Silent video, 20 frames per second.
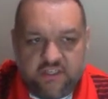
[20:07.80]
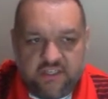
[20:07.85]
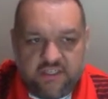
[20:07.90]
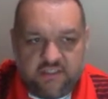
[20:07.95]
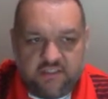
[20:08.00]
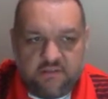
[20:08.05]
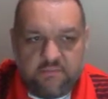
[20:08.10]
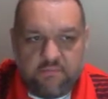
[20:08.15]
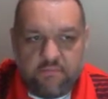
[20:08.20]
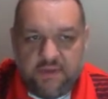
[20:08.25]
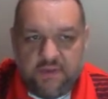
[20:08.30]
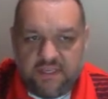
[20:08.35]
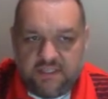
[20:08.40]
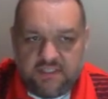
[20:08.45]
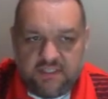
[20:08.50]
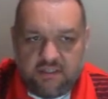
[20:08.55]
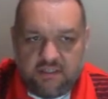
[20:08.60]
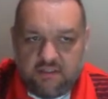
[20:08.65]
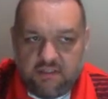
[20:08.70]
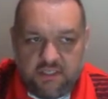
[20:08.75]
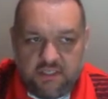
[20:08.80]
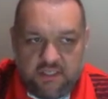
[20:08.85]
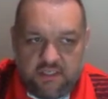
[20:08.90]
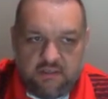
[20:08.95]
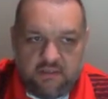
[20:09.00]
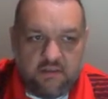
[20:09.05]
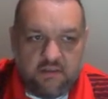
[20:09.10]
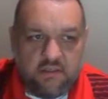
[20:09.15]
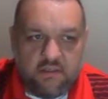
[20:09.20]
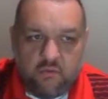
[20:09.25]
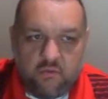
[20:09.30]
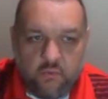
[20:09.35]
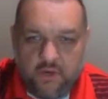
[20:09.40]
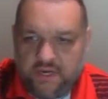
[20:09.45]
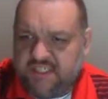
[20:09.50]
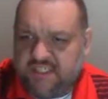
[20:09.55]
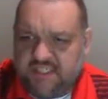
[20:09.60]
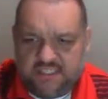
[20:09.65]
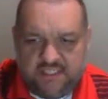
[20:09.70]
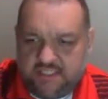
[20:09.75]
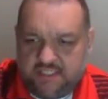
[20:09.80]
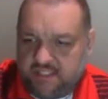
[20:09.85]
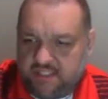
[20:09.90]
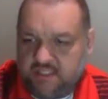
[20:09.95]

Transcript: that basically raises